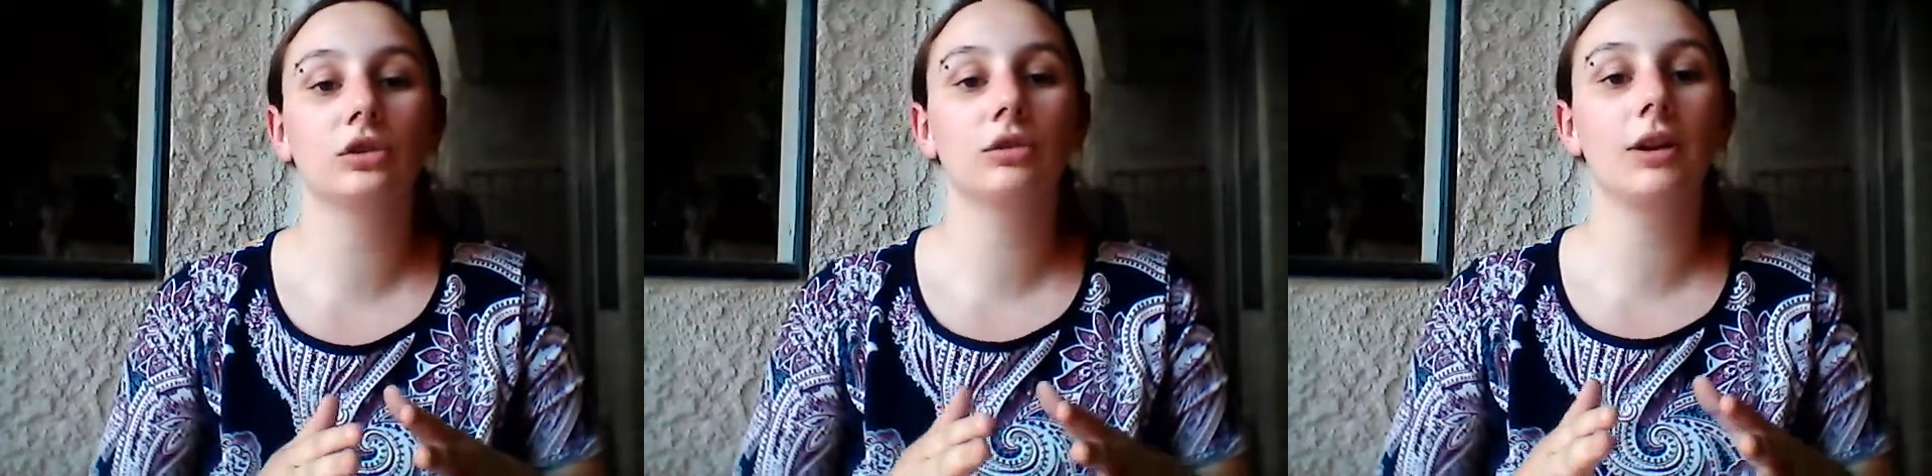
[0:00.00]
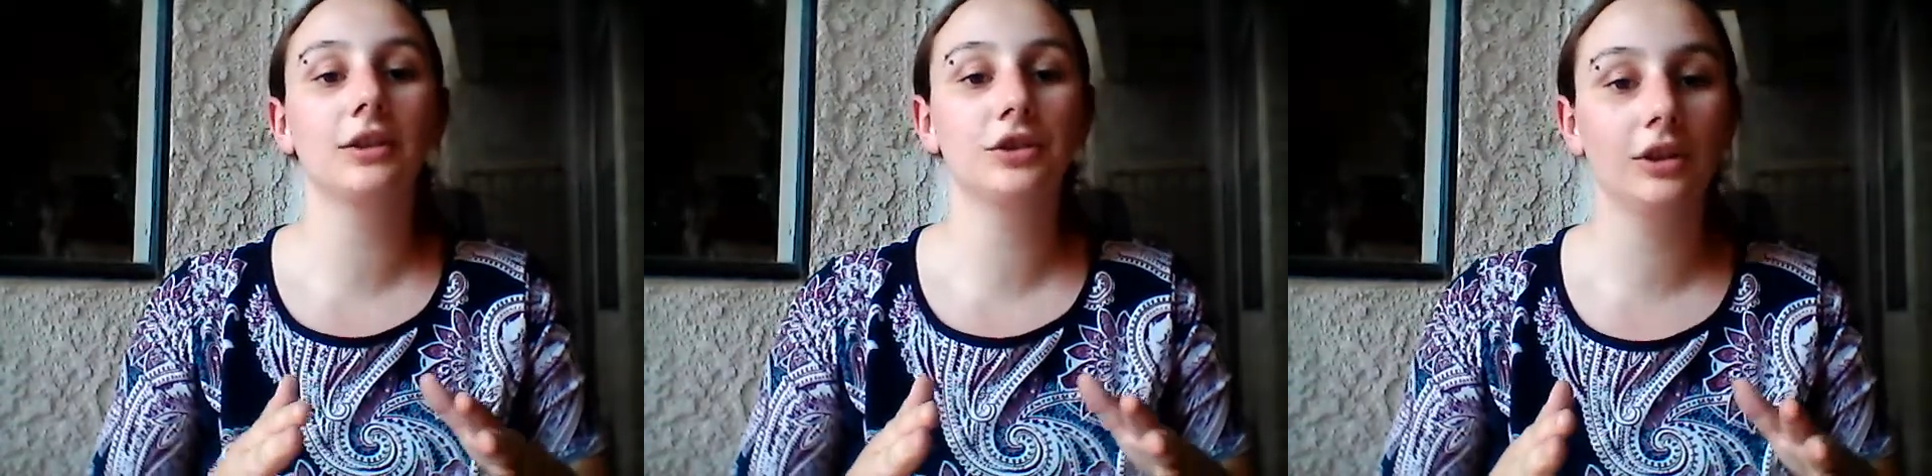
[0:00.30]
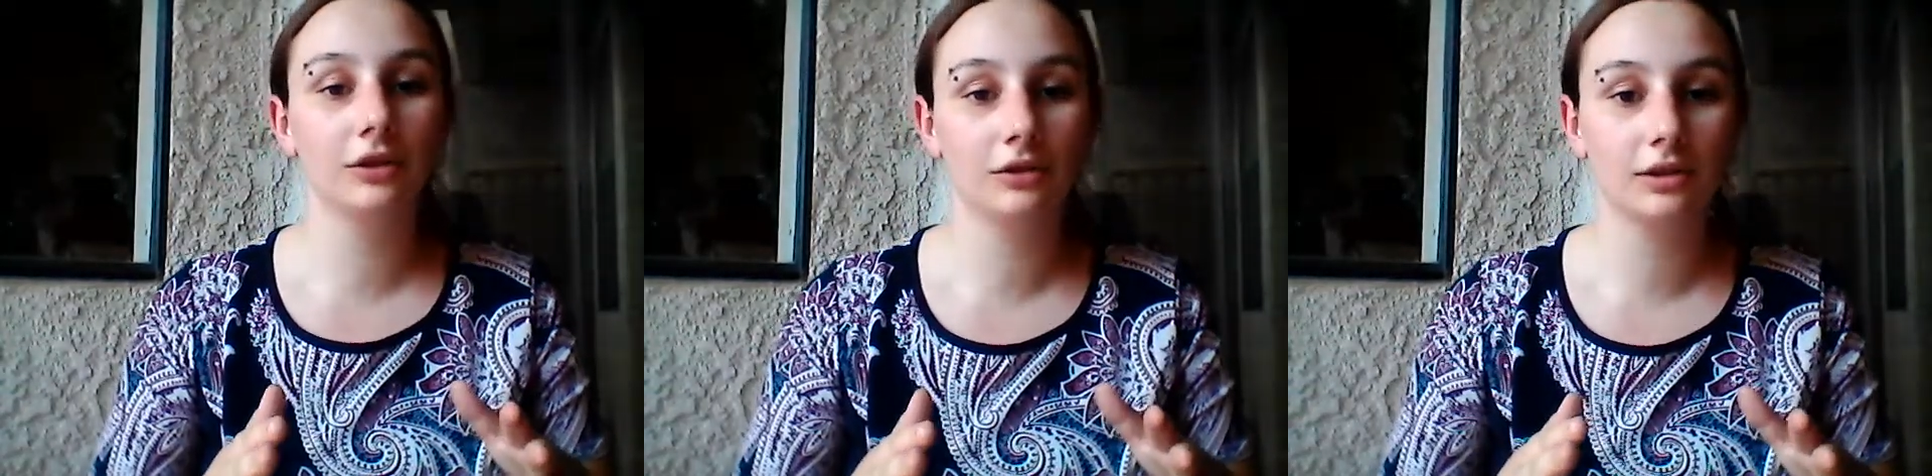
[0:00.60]

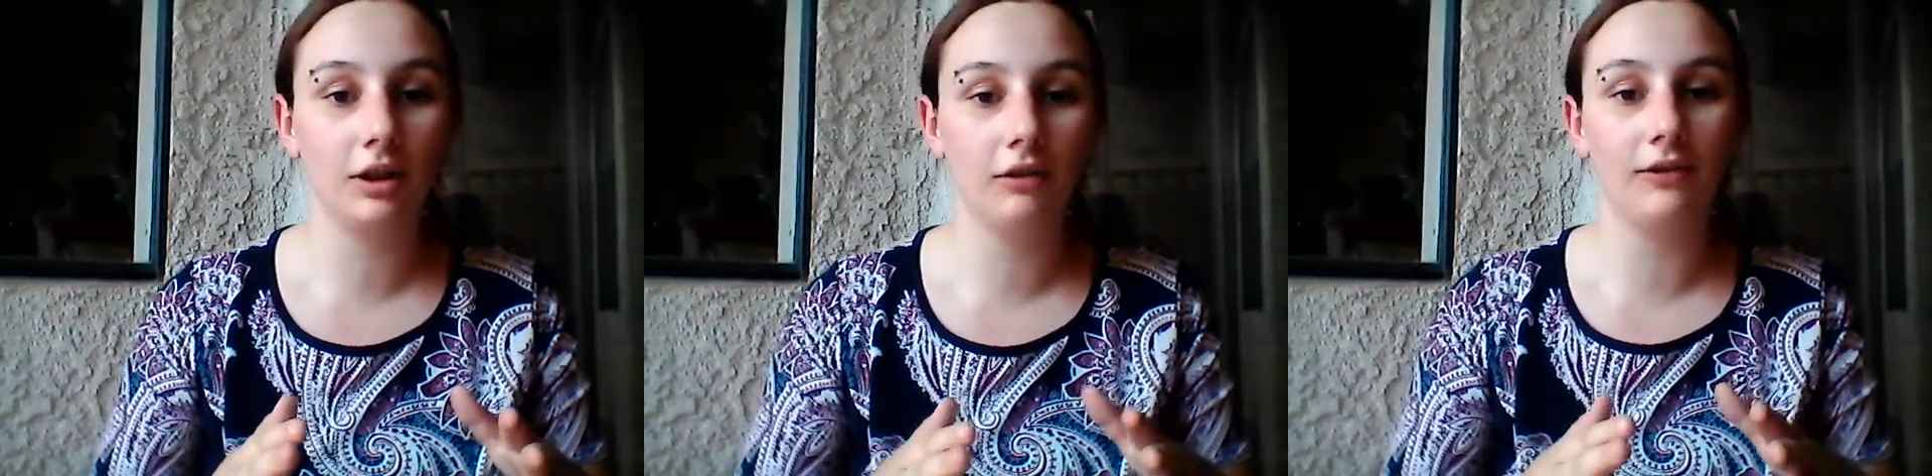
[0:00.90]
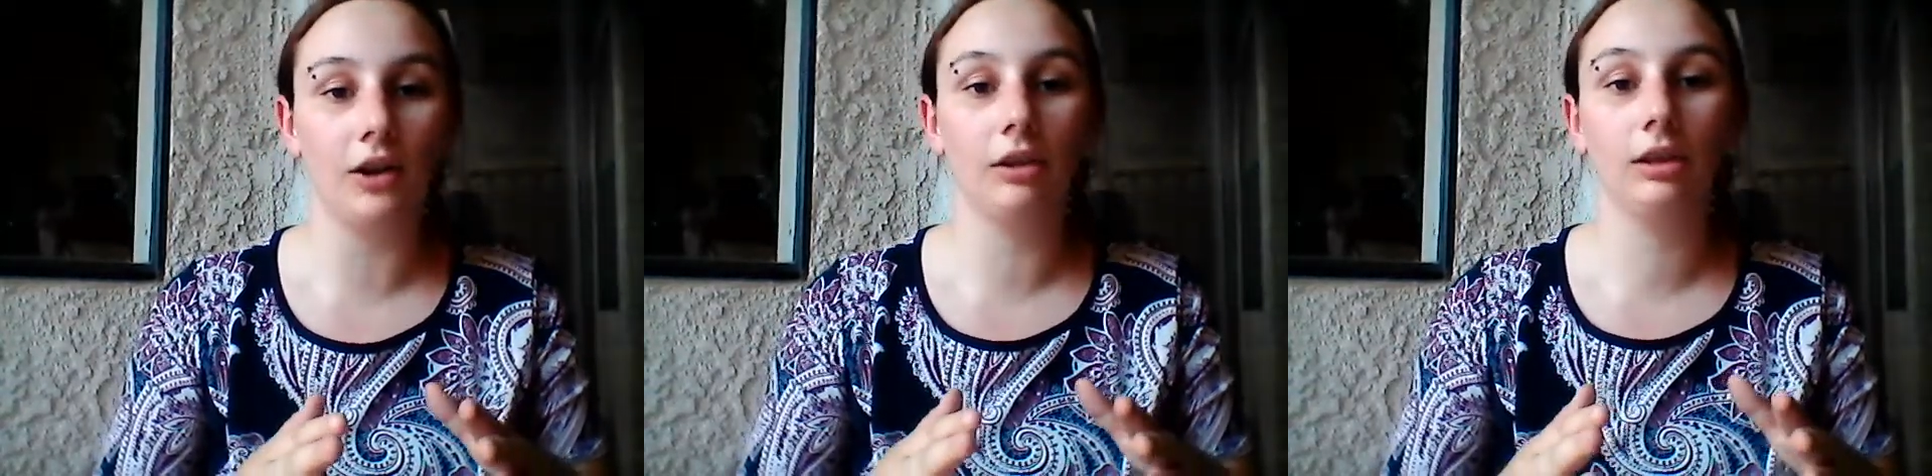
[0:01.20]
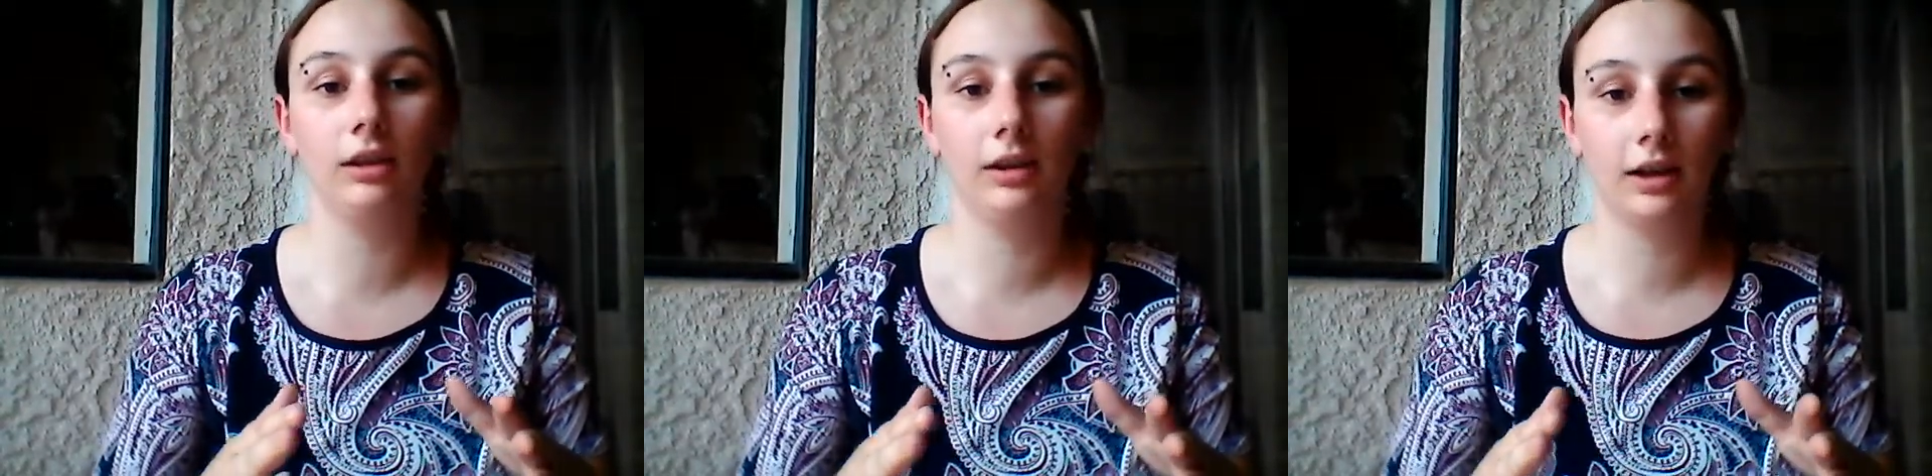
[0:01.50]
stretching
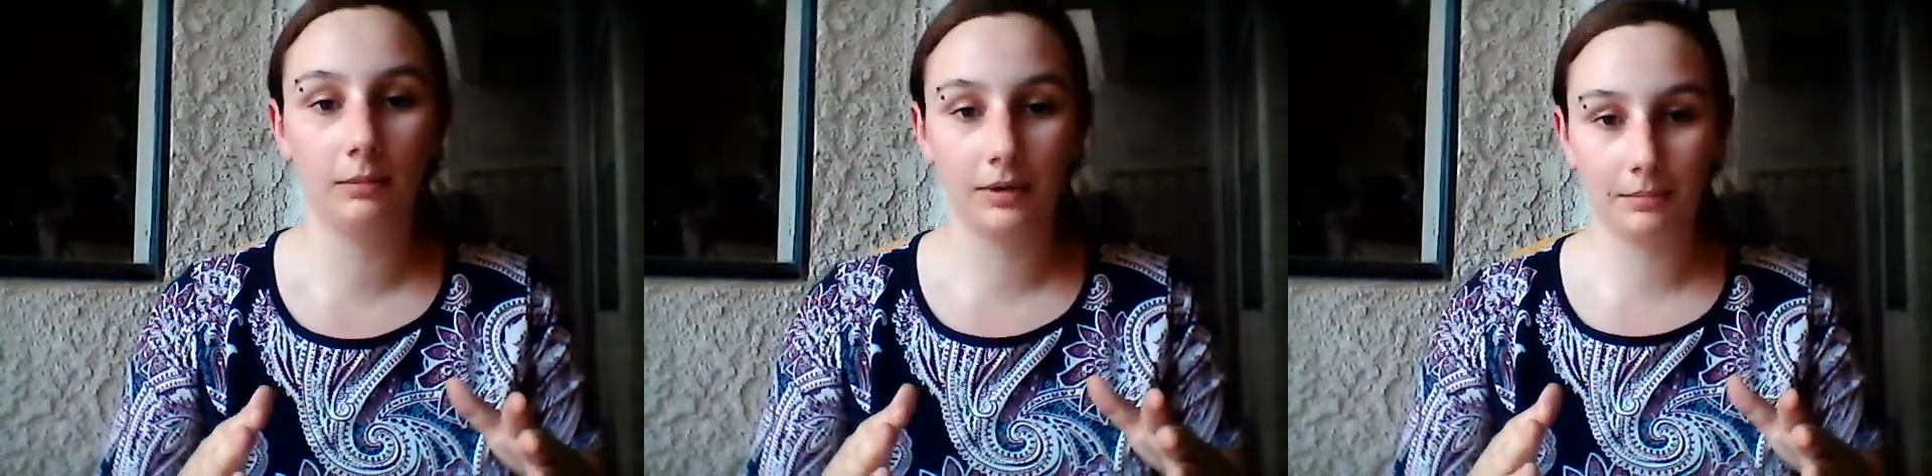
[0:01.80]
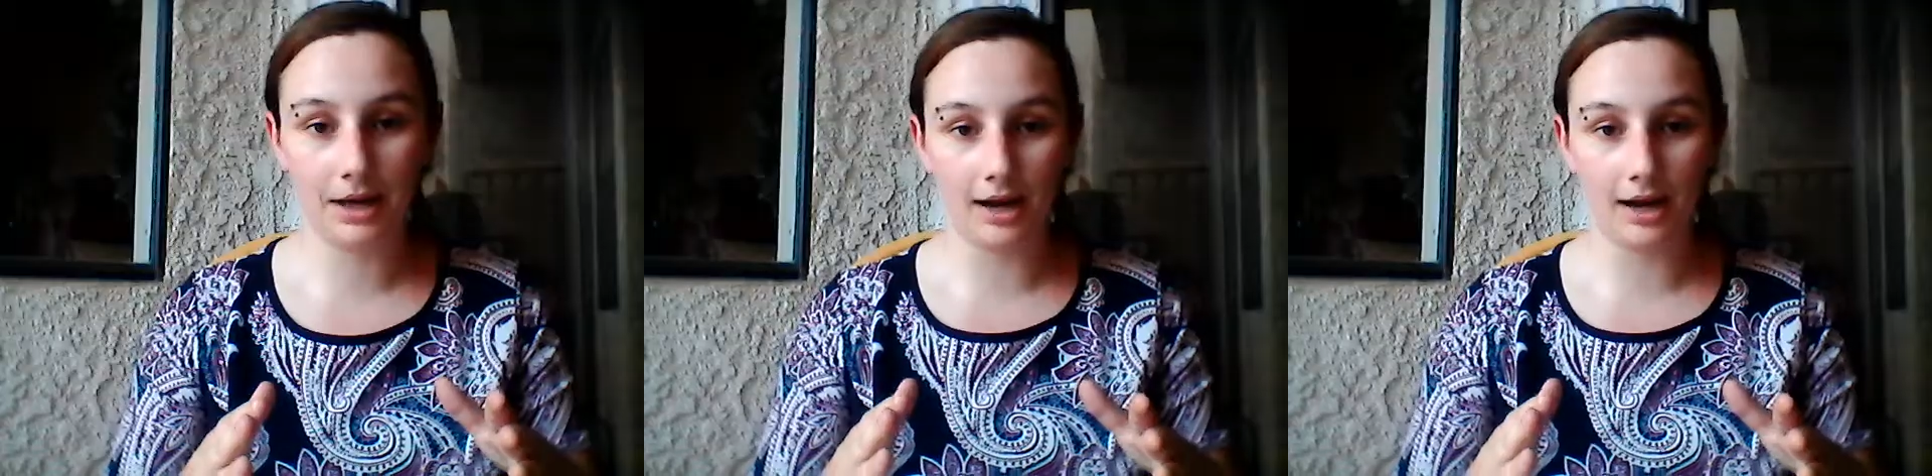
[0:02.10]
yourself a little